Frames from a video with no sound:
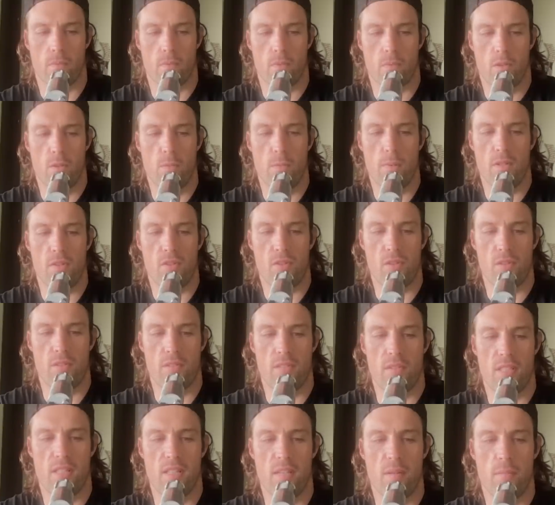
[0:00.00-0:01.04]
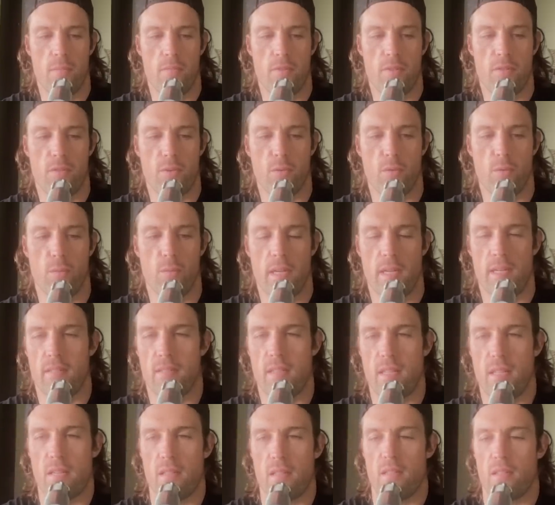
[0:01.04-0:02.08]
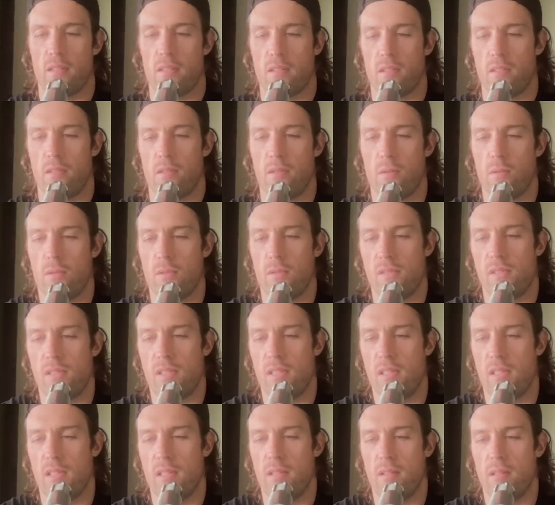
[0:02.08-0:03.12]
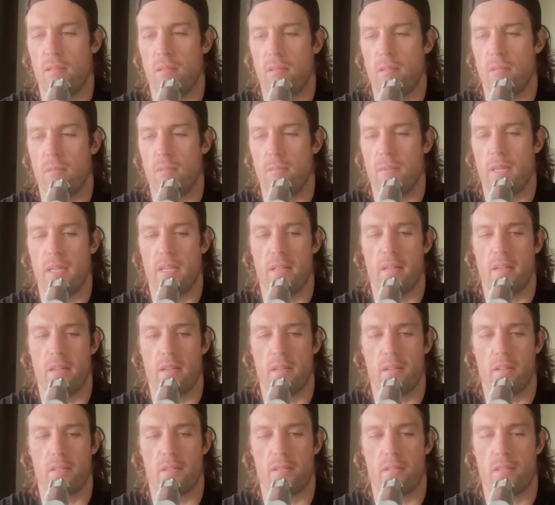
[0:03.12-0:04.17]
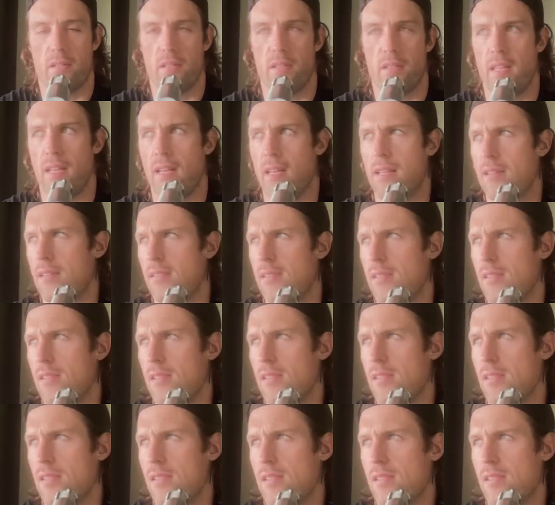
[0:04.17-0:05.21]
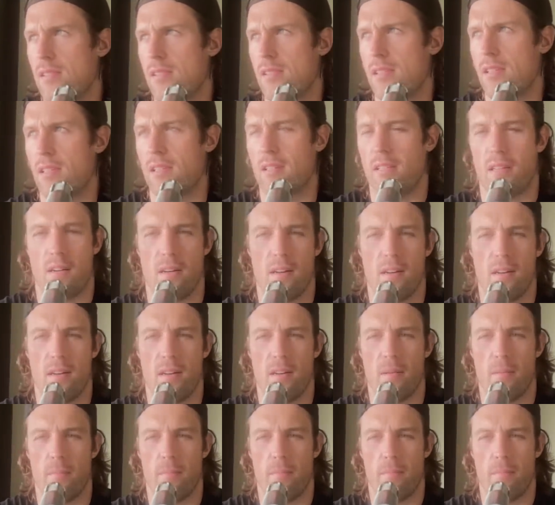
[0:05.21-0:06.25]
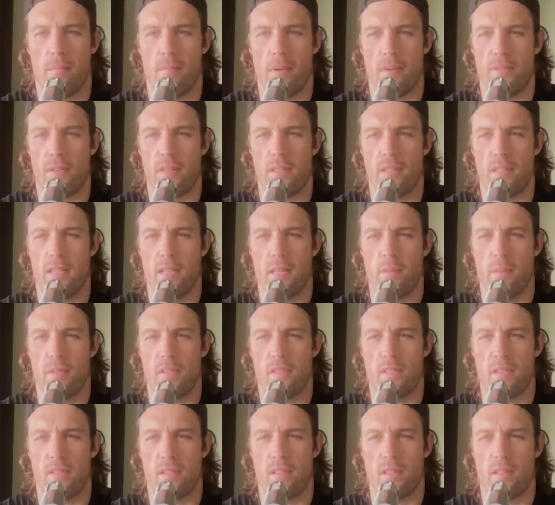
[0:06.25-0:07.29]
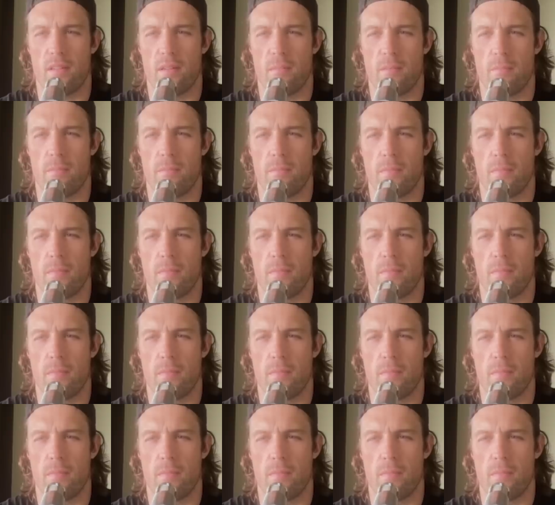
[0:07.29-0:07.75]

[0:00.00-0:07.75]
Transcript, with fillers: You mentioned Tim the Toolman Taylor, who was the main character in that sitcom. I forget the name of the sitcom.